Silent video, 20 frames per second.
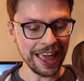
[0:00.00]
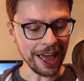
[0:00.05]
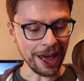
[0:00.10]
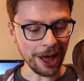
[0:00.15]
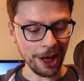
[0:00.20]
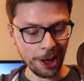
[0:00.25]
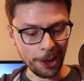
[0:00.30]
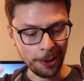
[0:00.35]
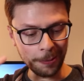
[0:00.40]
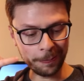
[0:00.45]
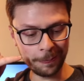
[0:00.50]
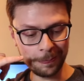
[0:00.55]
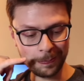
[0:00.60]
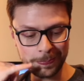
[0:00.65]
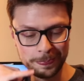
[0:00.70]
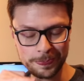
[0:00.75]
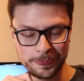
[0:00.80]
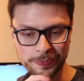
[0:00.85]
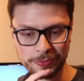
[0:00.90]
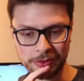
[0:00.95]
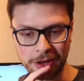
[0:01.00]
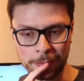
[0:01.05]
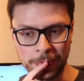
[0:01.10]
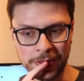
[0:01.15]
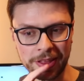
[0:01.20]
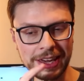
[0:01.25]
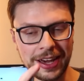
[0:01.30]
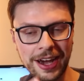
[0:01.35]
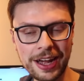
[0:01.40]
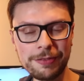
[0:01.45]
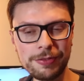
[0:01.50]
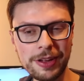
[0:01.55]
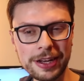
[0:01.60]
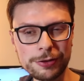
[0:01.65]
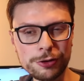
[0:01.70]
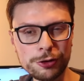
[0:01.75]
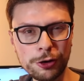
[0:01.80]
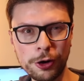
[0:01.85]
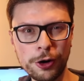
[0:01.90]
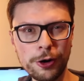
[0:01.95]
But they're kind of
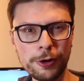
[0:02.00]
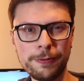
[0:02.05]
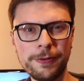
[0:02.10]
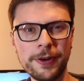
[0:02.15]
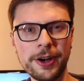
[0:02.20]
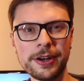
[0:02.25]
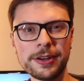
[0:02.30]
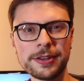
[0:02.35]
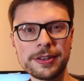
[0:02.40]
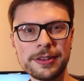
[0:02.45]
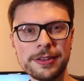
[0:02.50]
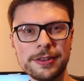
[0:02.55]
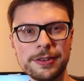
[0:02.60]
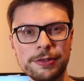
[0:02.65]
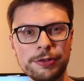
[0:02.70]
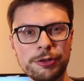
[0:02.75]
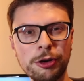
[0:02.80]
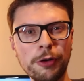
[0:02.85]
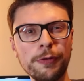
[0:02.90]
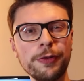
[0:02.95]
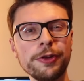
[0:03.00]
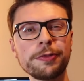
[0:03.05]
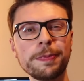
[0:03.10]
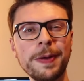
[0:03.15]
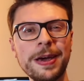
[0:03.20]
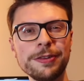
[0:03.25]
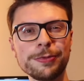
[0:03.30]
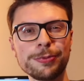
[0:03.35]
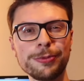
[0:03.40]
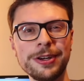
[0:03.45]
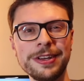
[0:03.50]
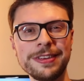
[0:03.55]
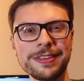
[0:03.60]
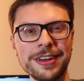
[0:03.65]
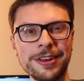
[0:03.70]
like tougher Space Marines.